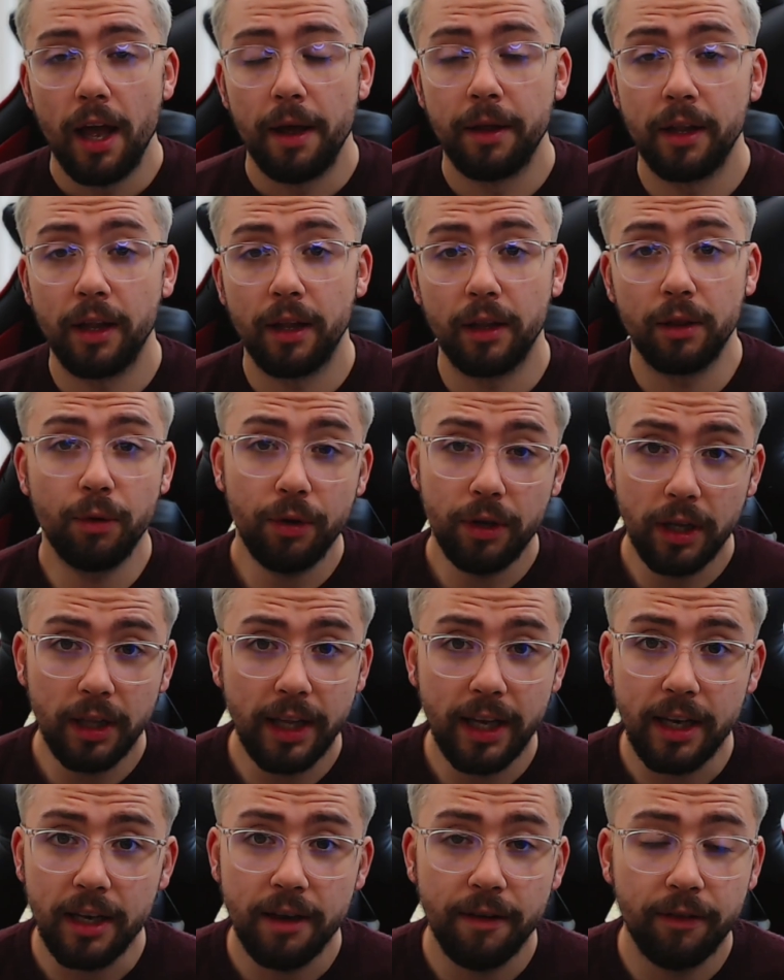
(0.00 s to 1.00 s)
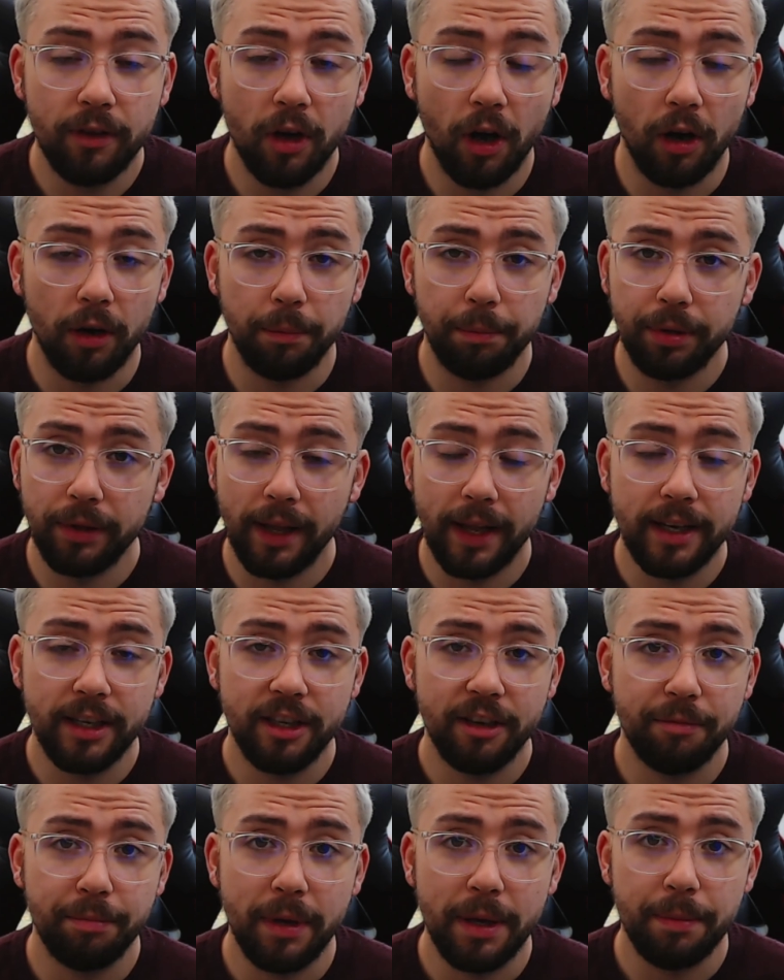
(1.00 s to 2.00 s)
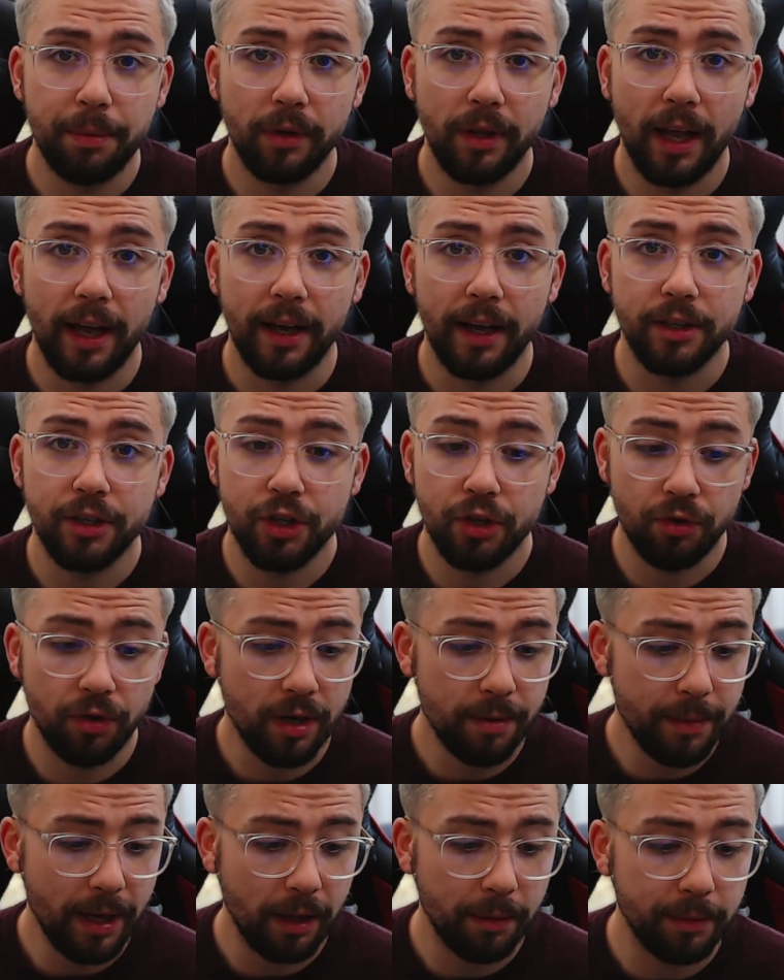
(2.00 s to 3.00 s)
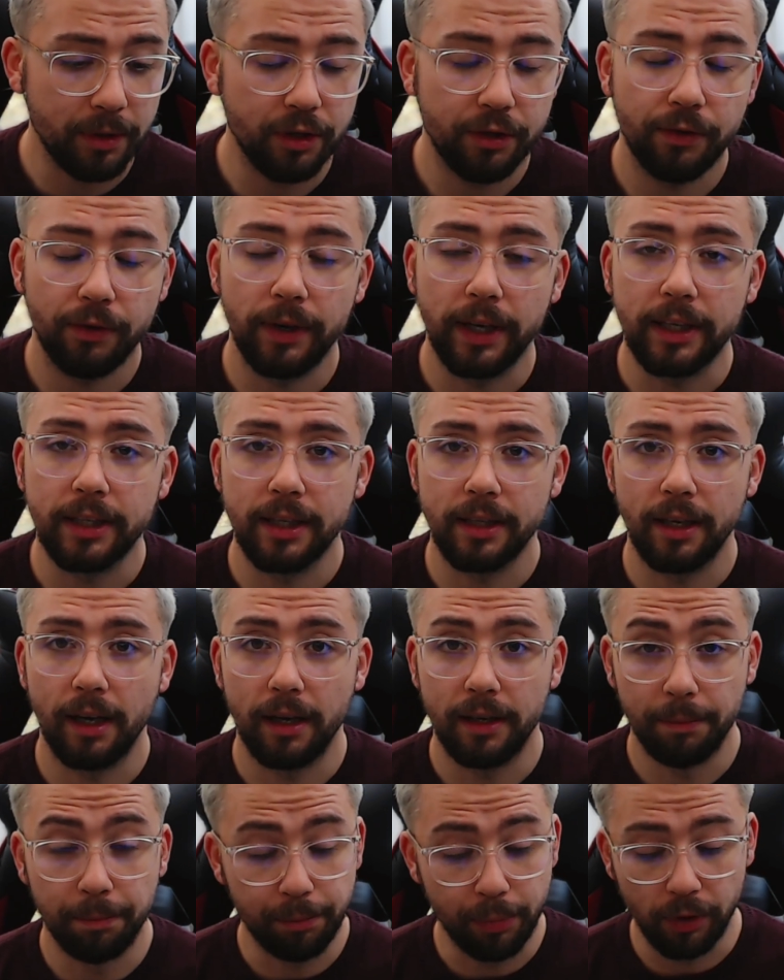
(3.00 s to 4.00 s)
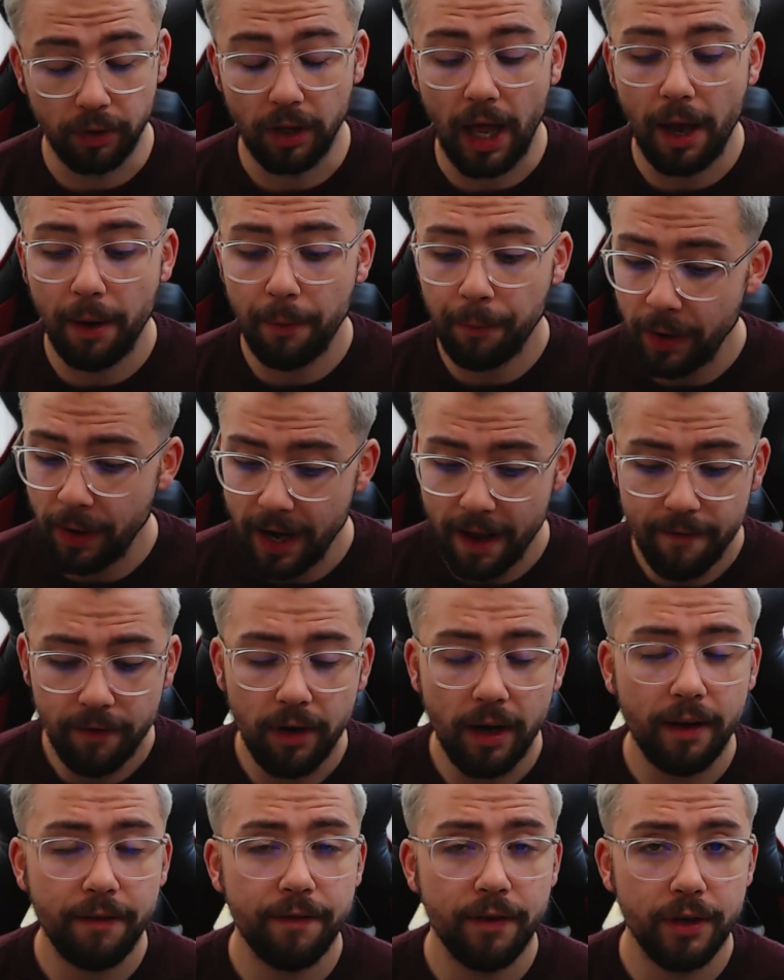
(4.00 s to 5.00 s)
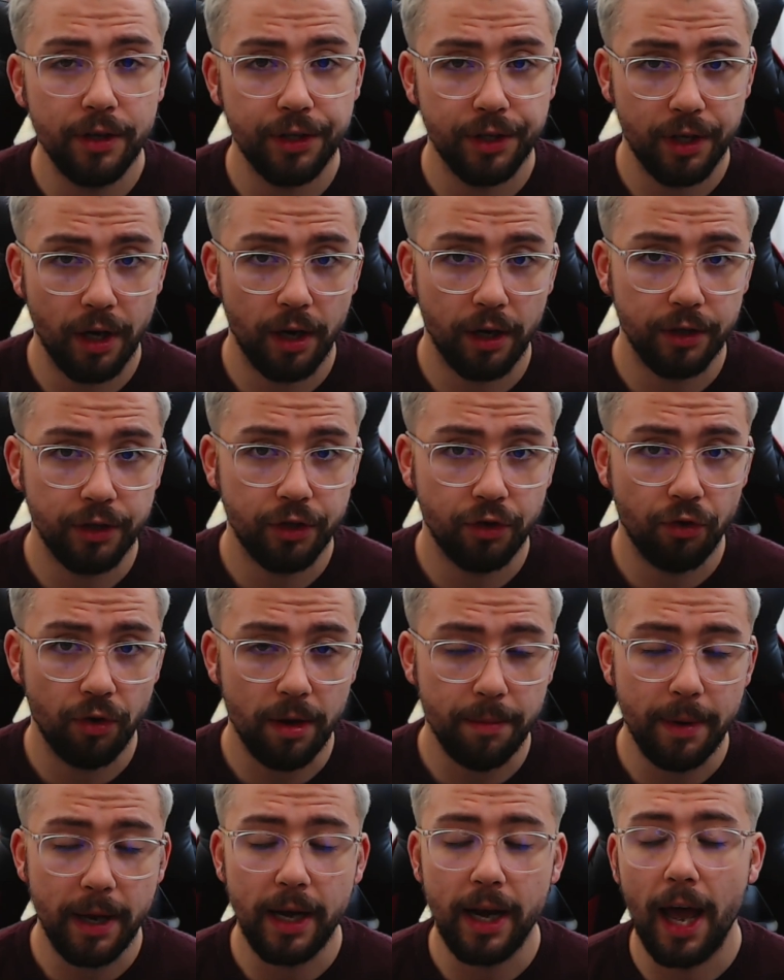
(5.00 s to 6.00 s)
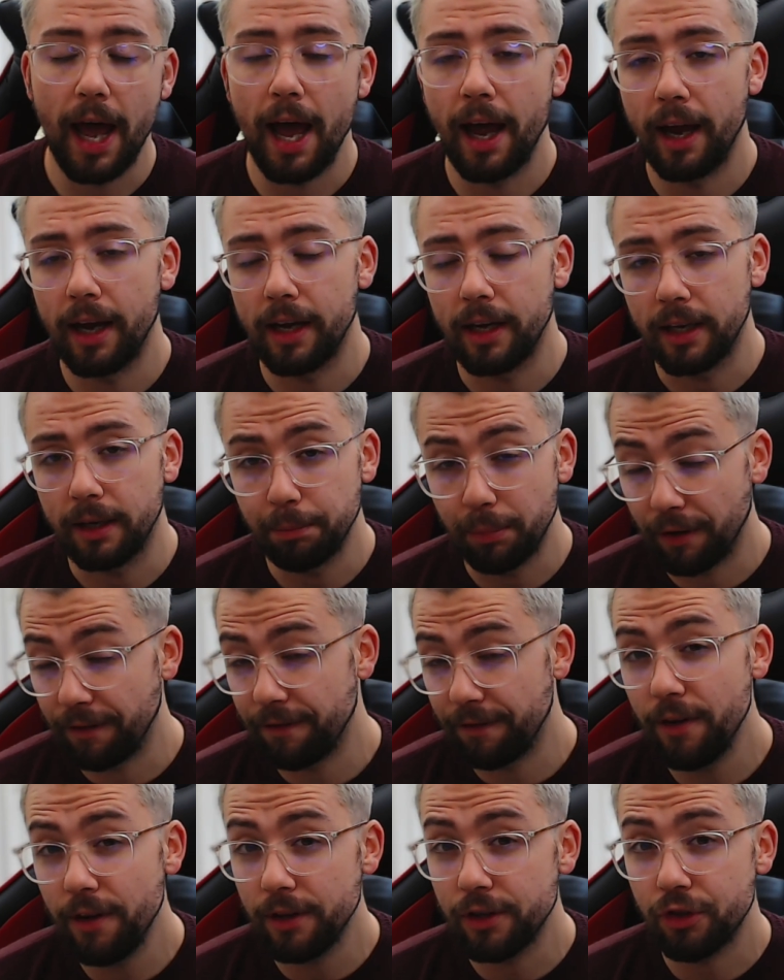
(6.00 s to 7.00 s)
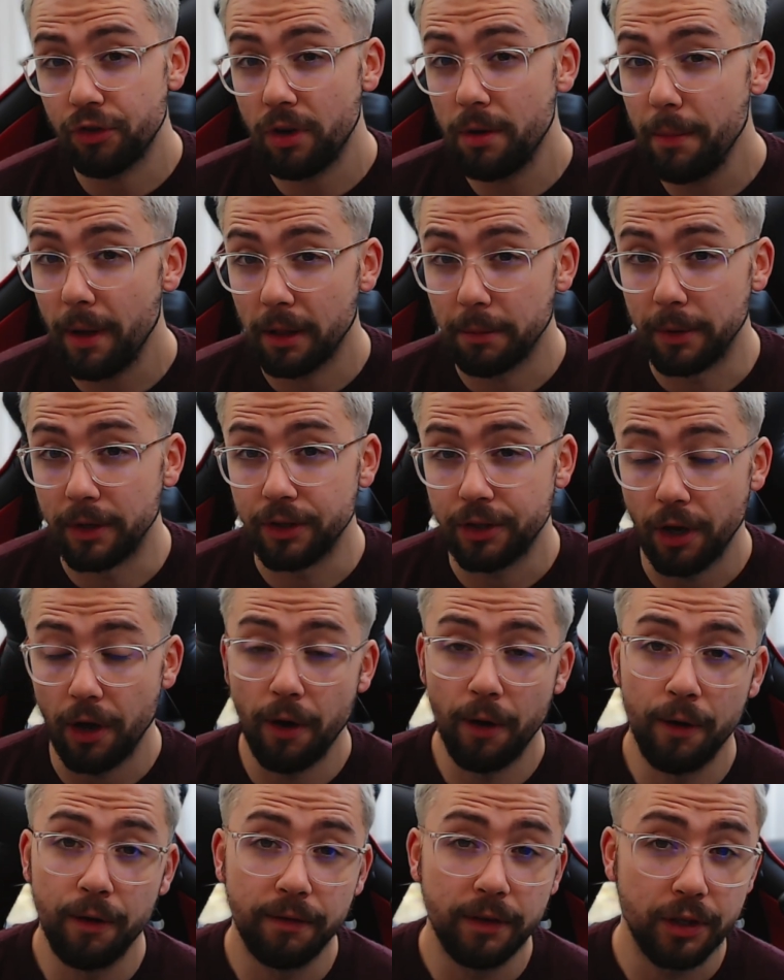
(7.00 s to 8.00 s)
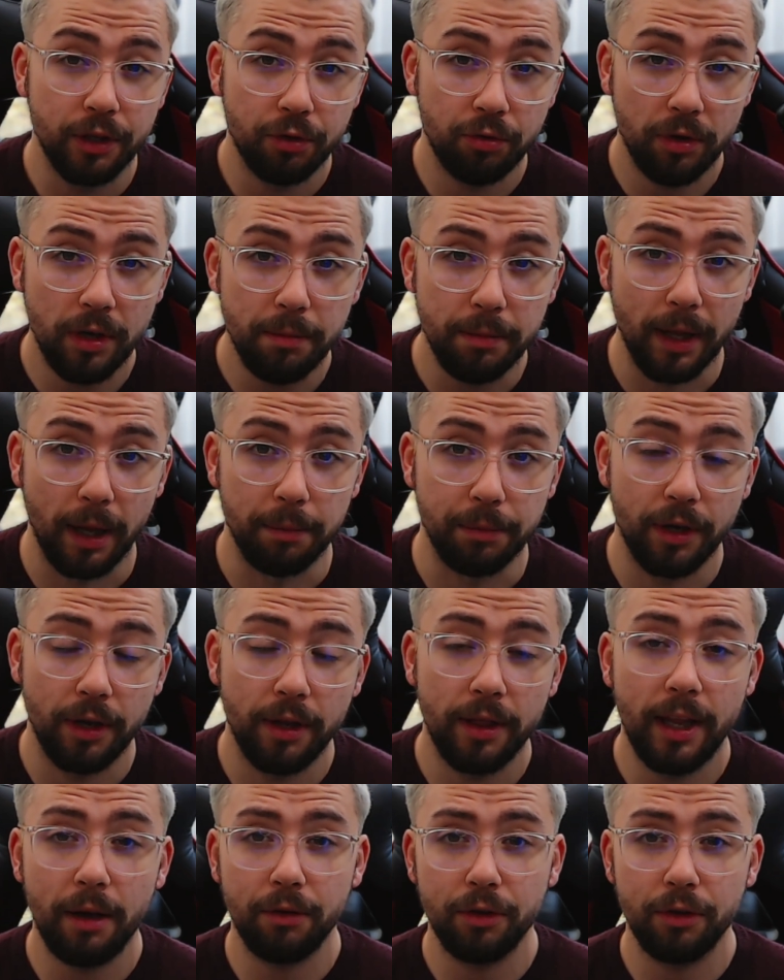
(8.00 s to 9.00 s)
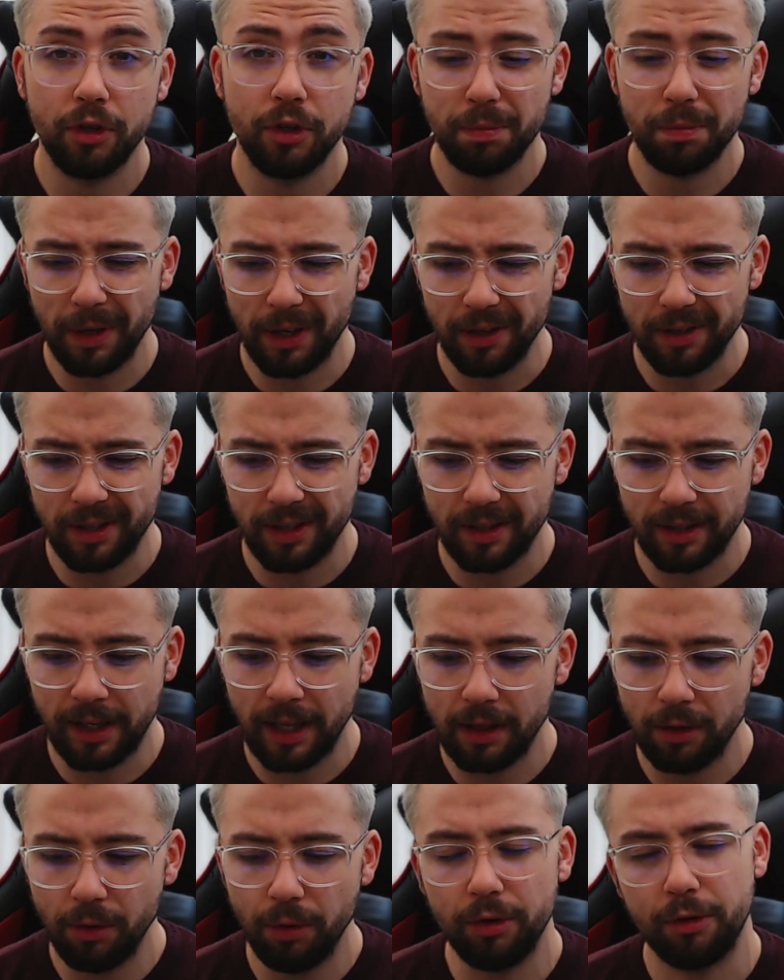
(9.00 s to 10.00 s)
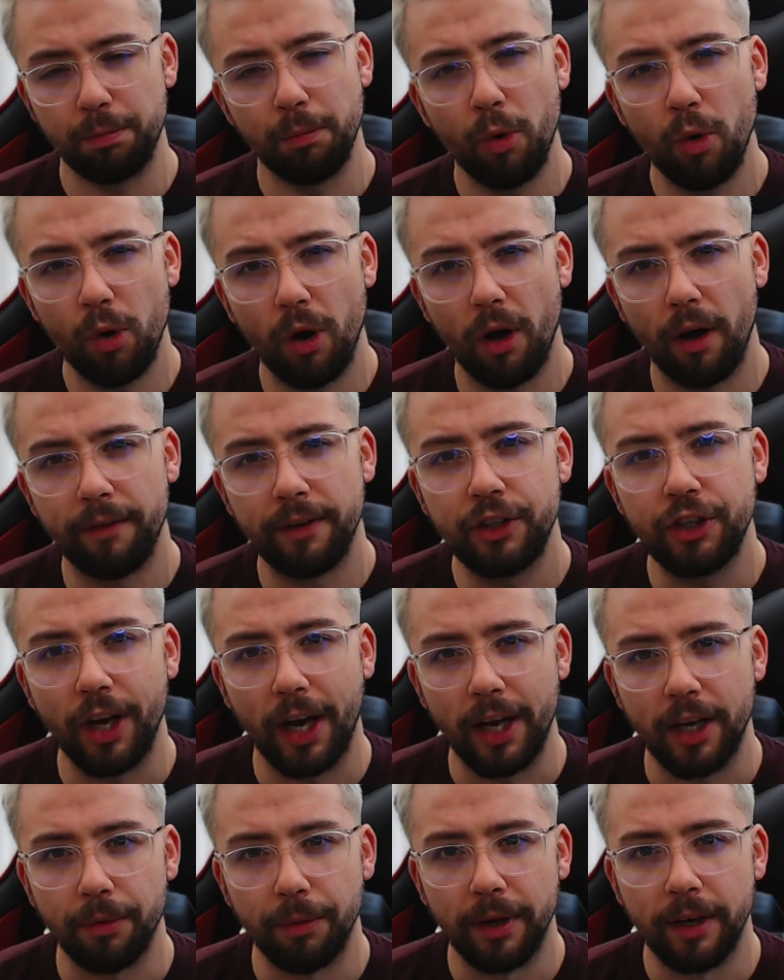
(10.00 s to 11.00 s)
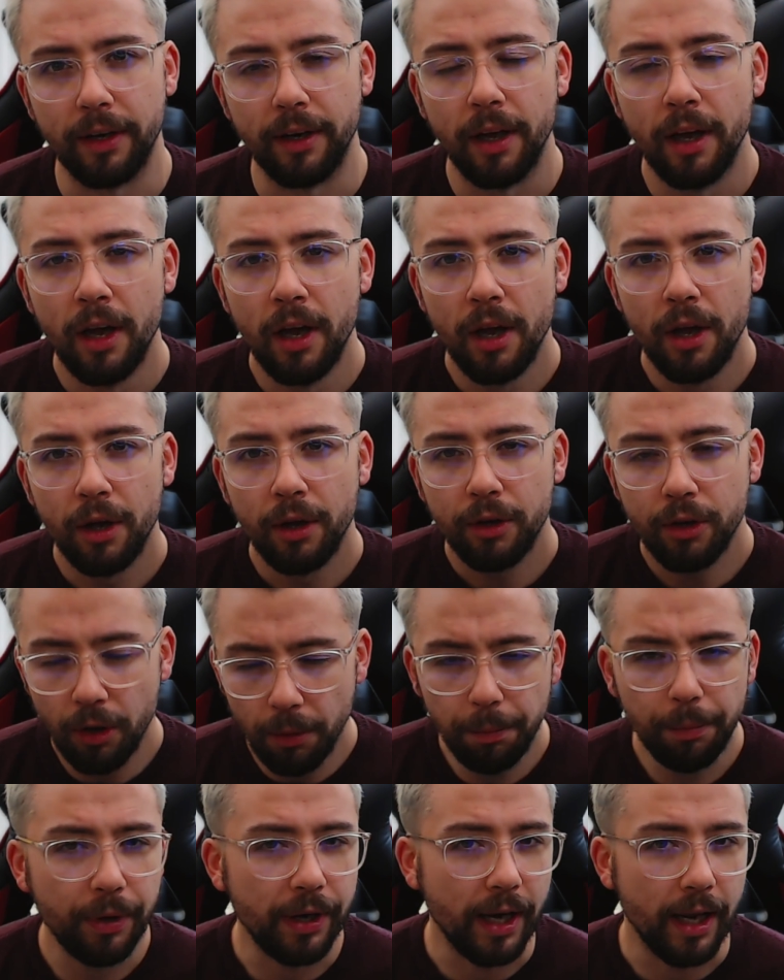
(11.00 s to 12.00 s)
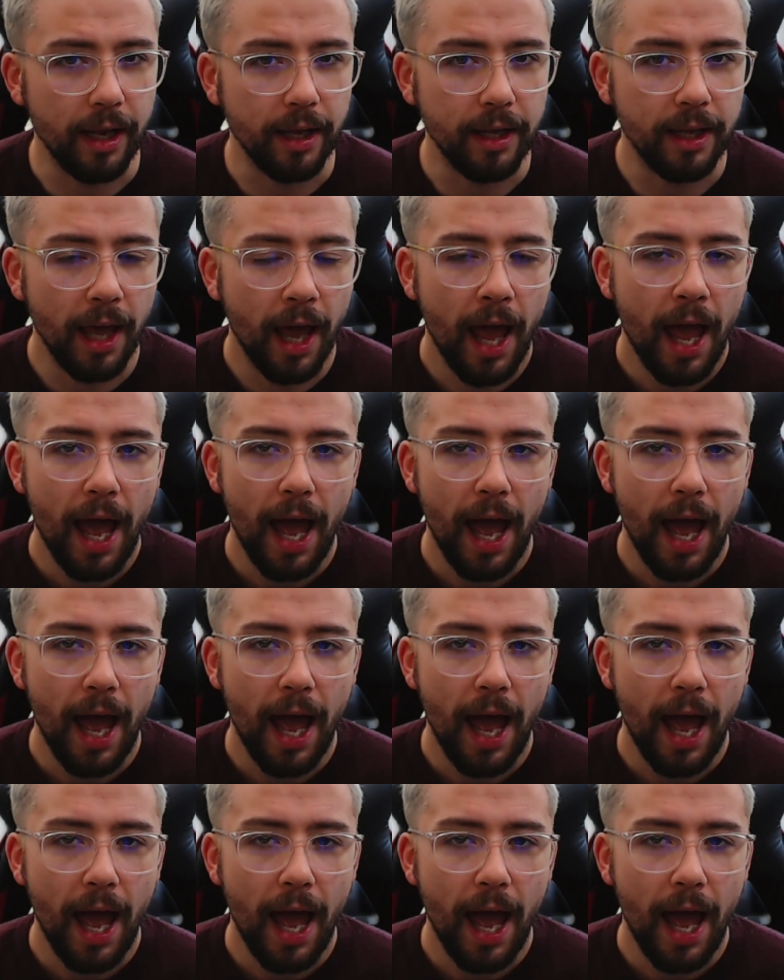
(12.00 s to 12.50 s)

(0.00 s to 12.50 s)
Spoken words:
Luckily, you've got plenty of people like Stream Elements, for example. Whenever I first started streaming, I preferred Stream Elements over Streamlabs, and that was just because they looked more of a genuine company.